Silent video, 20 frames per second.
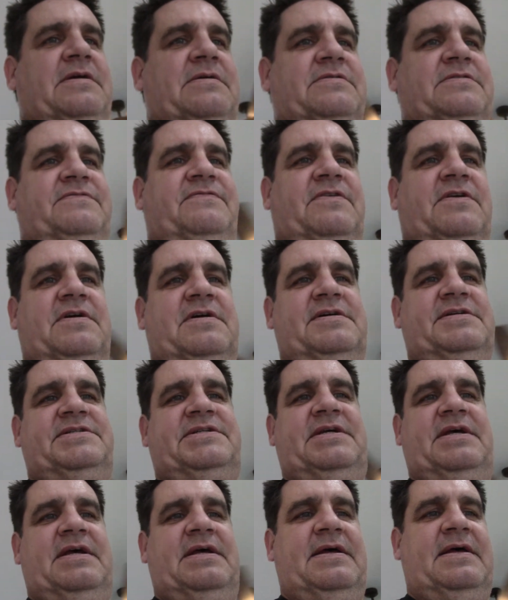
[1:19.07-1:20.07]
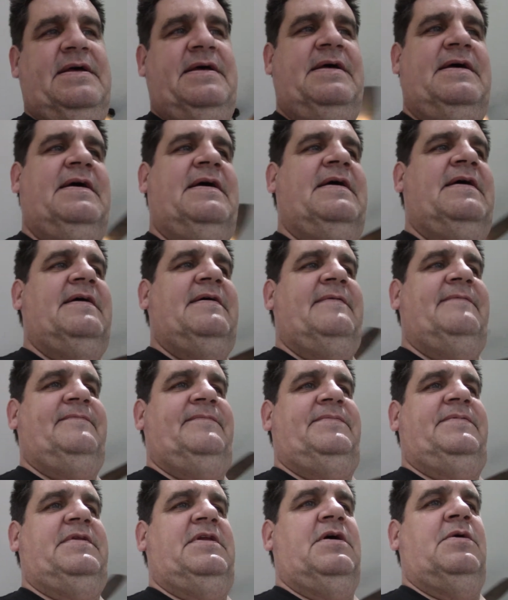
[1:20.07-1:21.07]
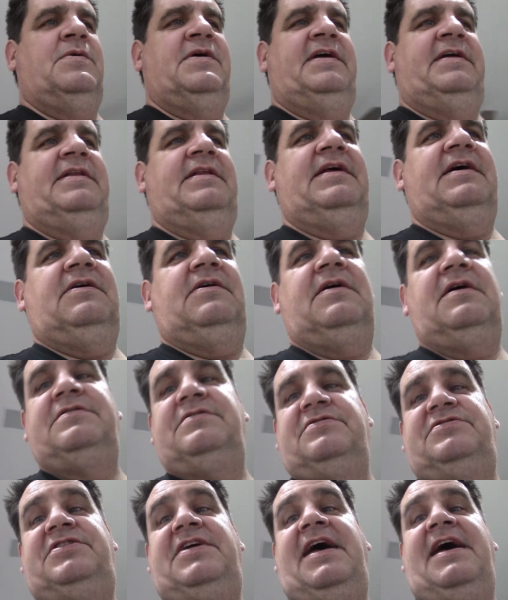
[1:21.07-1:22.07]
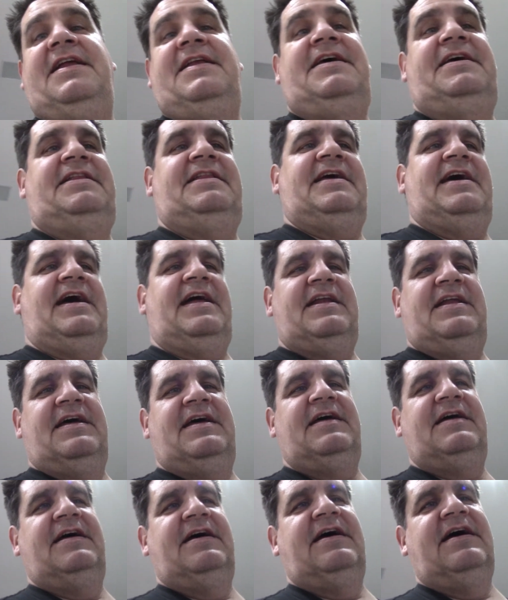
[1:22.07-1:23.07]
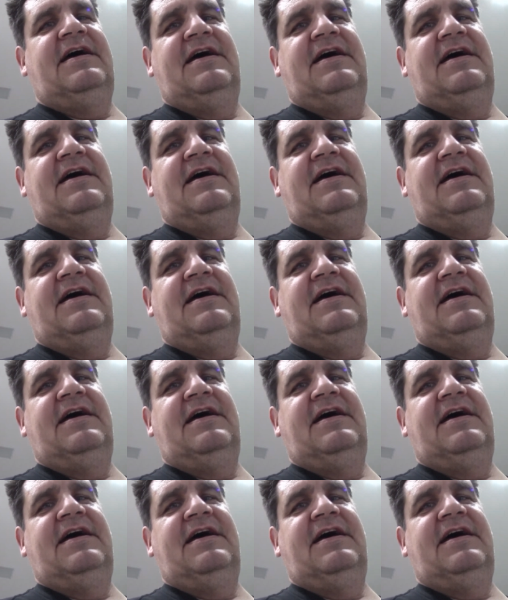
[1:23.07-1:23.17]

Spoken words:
as far as knowing their understanding that